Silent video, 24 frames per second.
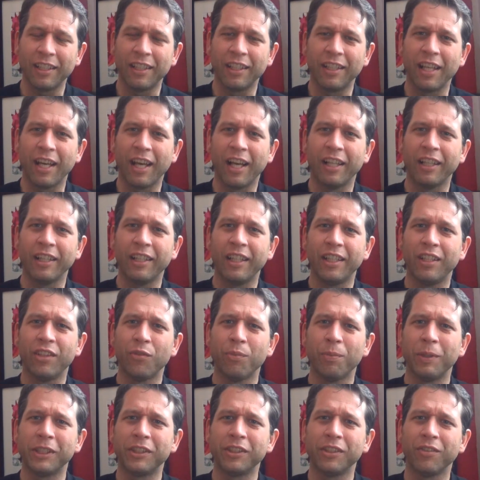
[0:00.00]
the holiday
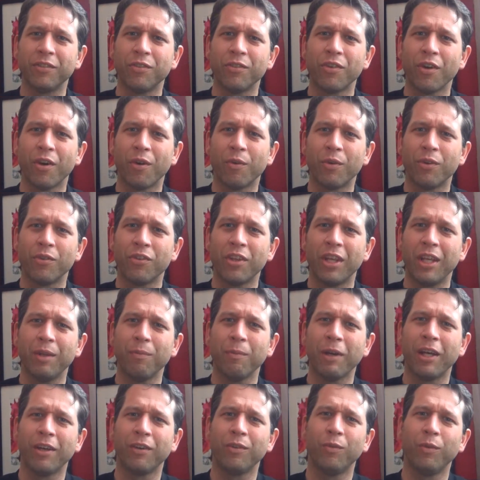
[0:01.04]
special of Star Wars came out,